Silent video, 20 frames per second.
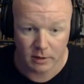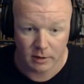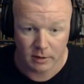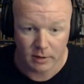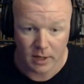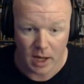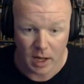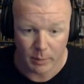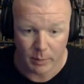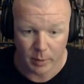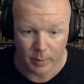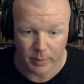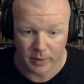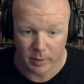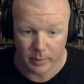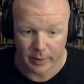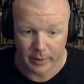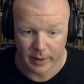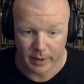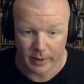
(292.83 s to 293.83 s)
hop up on the
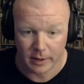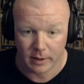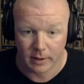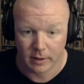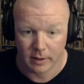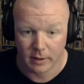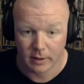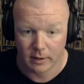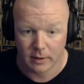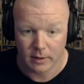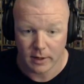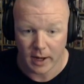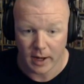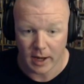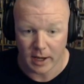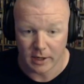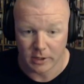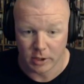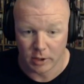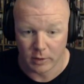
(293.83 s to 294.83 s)
bed,
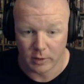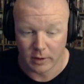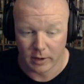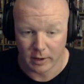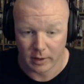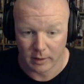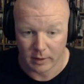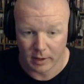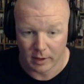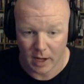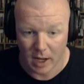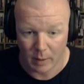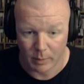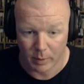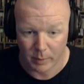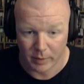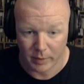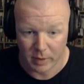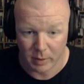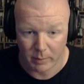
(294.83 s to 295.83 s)
and you can hop
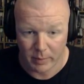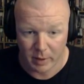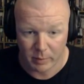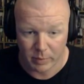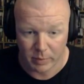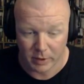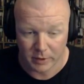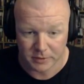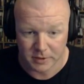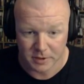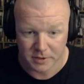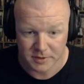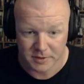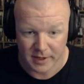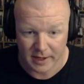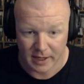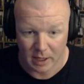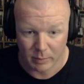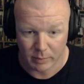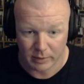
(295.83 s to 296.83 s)
up on the bedpost. You're
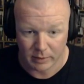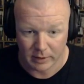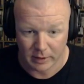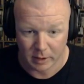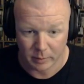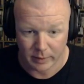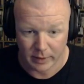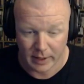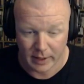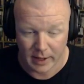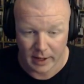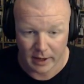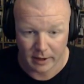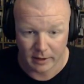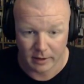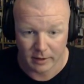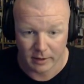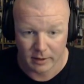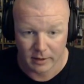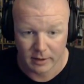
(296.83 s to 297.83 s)
standing up a little bit
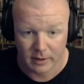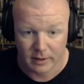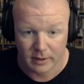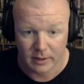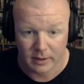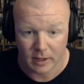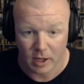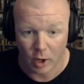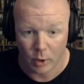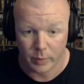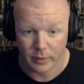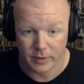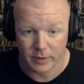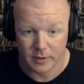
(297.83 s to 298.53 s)
higher. Open this